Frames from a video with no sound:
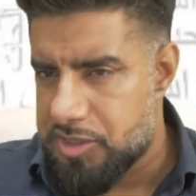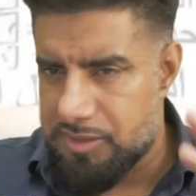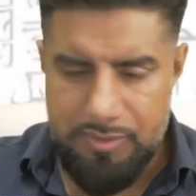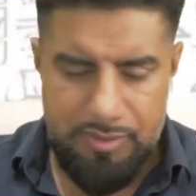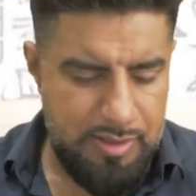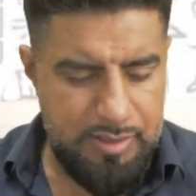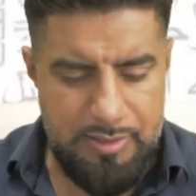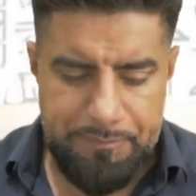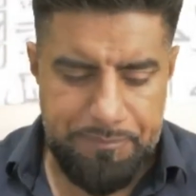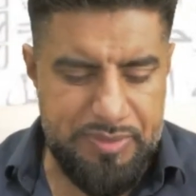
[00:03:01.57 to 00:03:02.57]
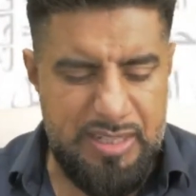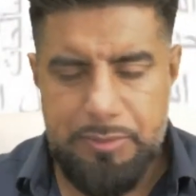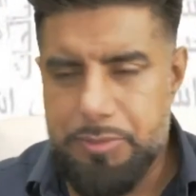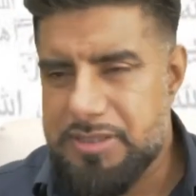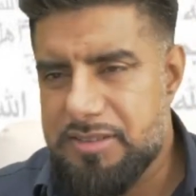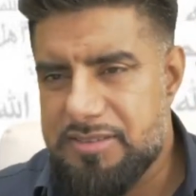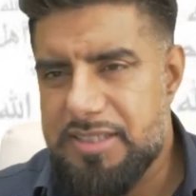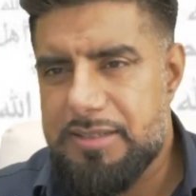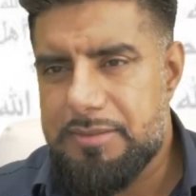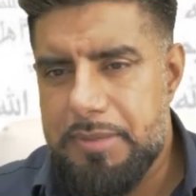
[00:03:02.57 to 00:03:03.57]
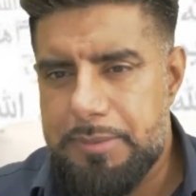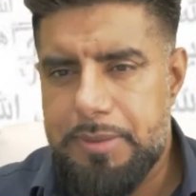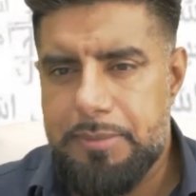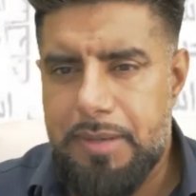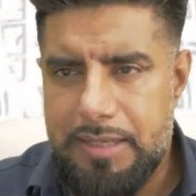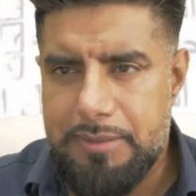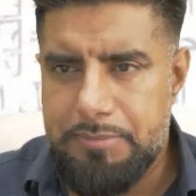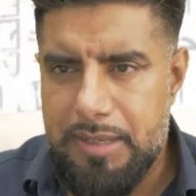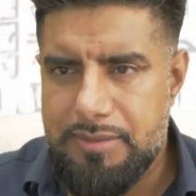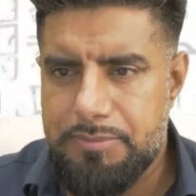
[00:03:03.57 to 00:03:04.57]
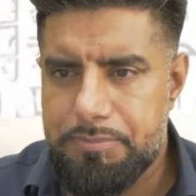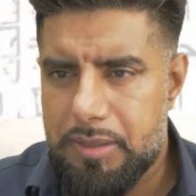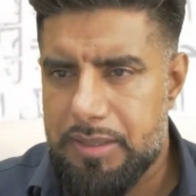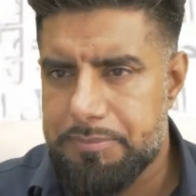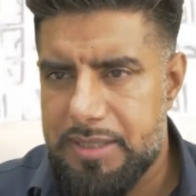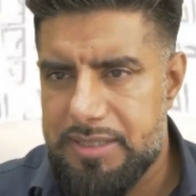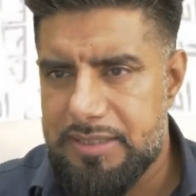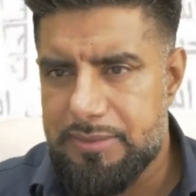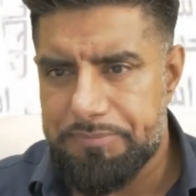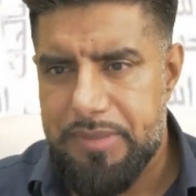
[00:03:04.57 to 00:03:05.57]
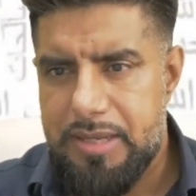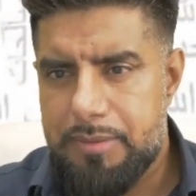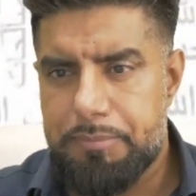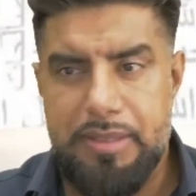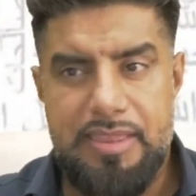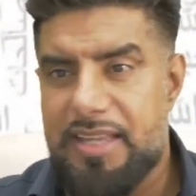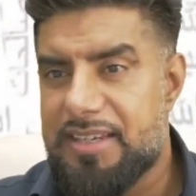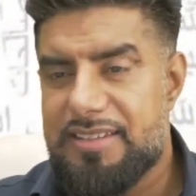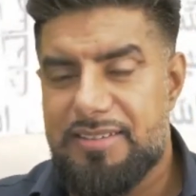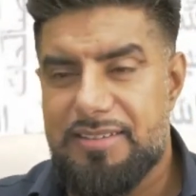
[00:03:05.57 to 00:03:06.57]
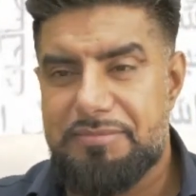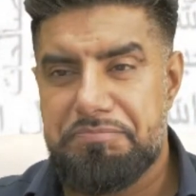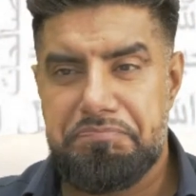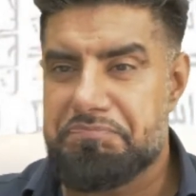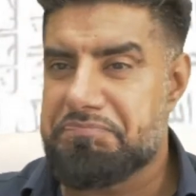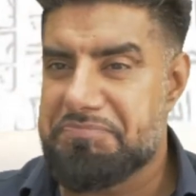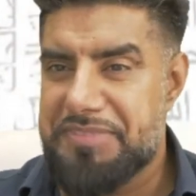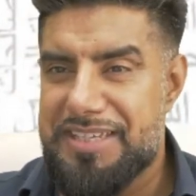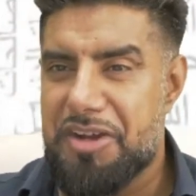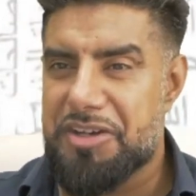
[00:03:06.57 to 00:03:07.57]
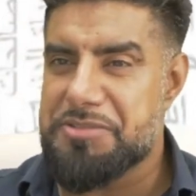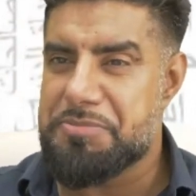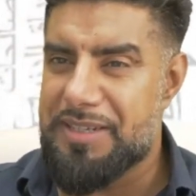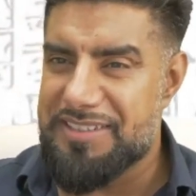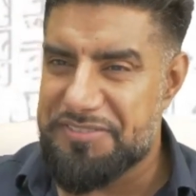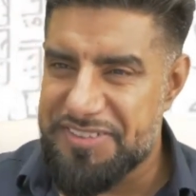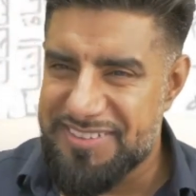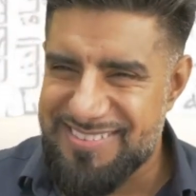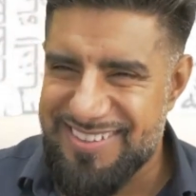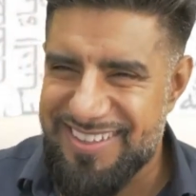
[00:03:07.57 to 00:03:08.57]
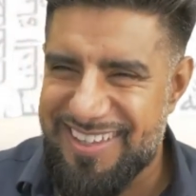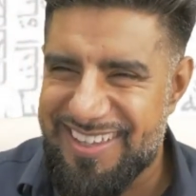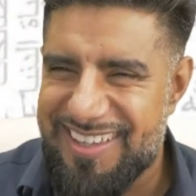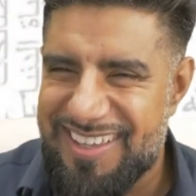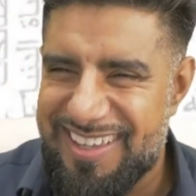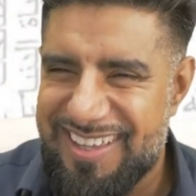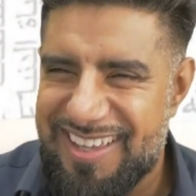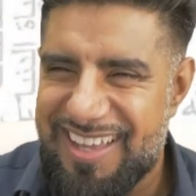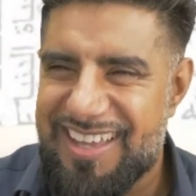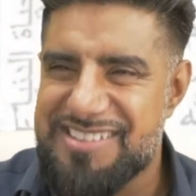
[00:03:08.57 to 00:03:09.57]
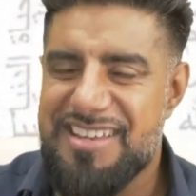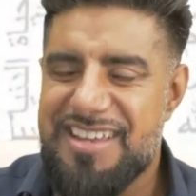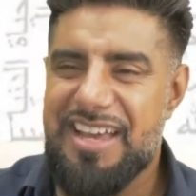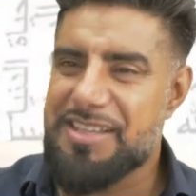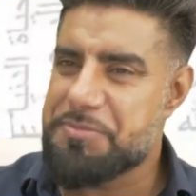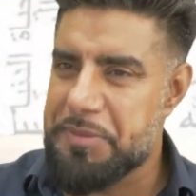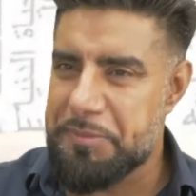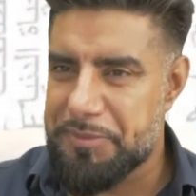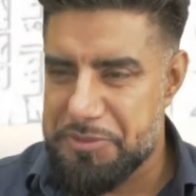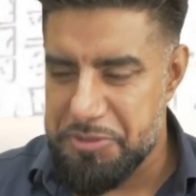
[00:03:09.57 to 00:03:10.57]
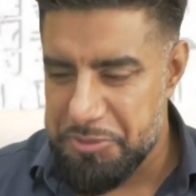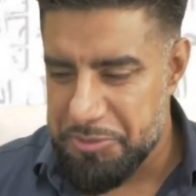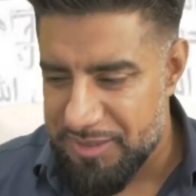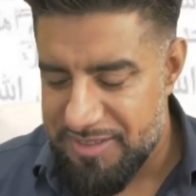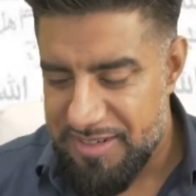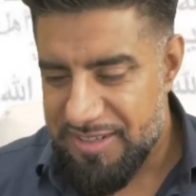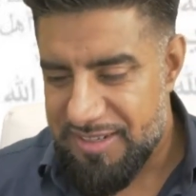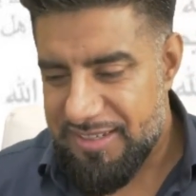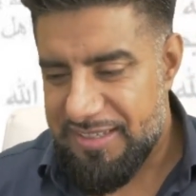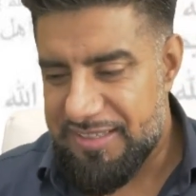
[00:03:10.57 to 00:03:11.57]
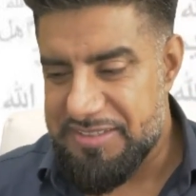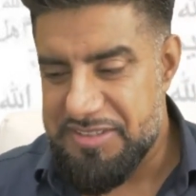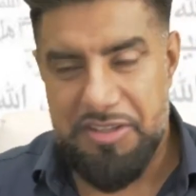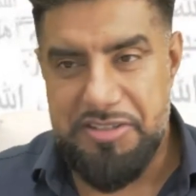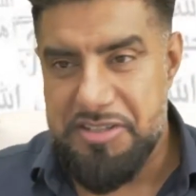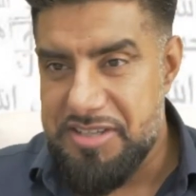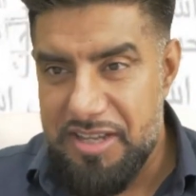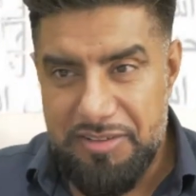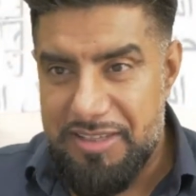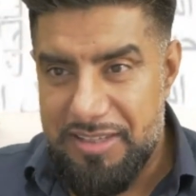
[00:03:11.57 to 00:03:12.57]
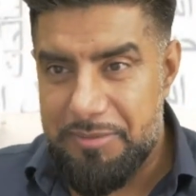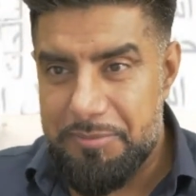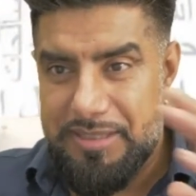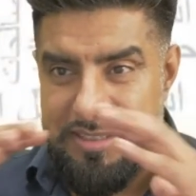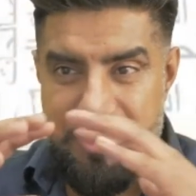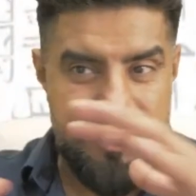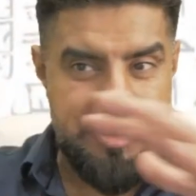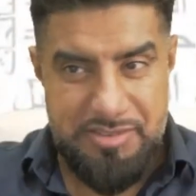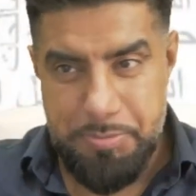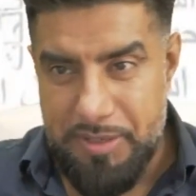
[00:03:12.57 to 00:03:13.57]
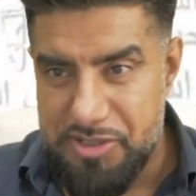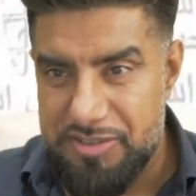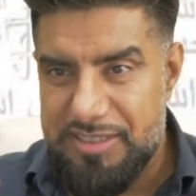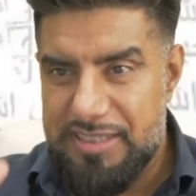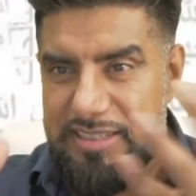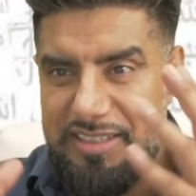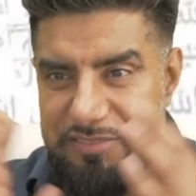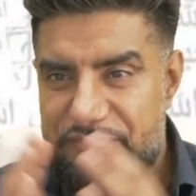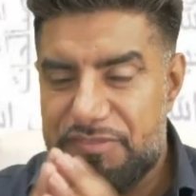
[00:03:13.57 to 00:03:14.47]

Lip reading: and he was considered maybe a madman by many, but then he got his believers, as people do, and he started to tell them, and he got his special elite,